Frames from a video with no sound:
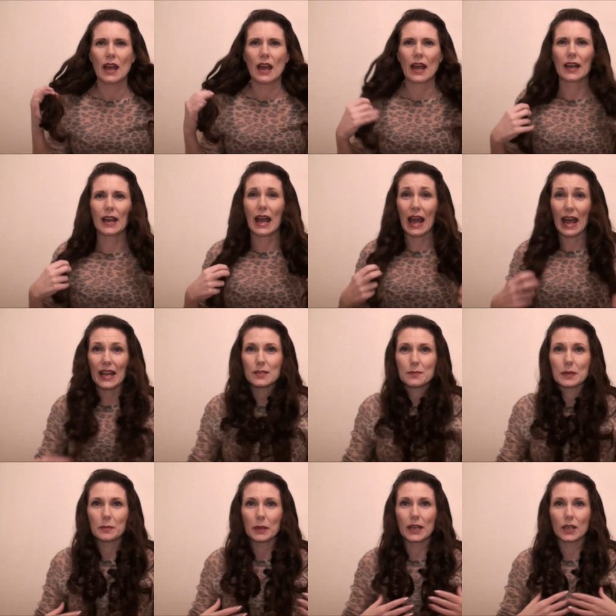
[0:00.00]
and it has
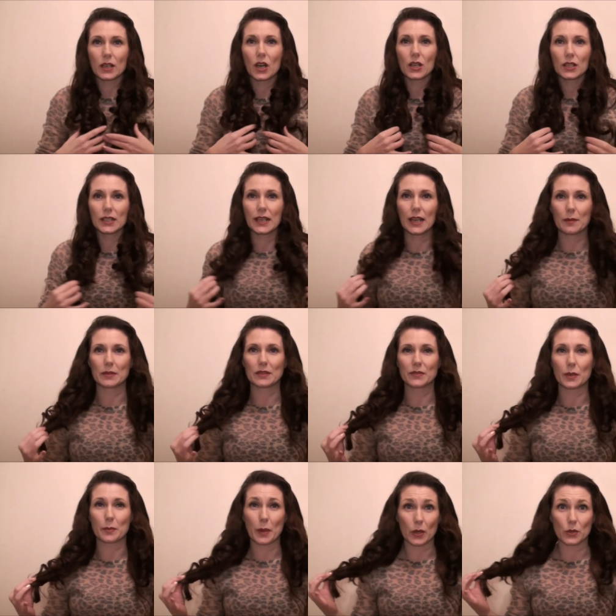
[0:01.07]
made my hair curly. I mean
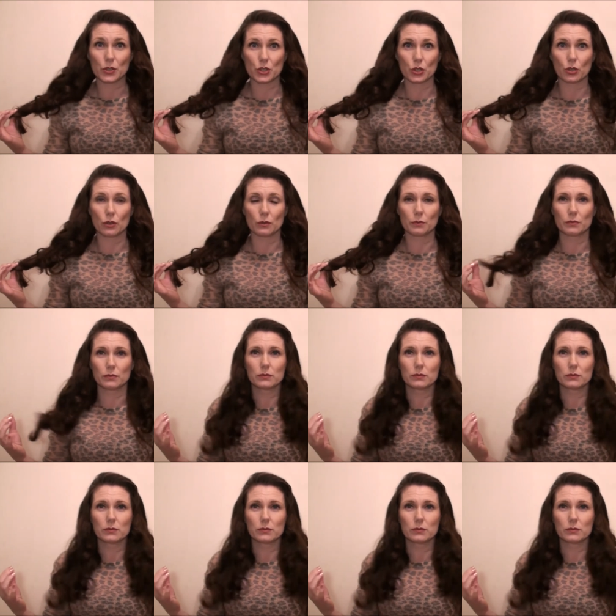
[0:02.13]
for a pound shop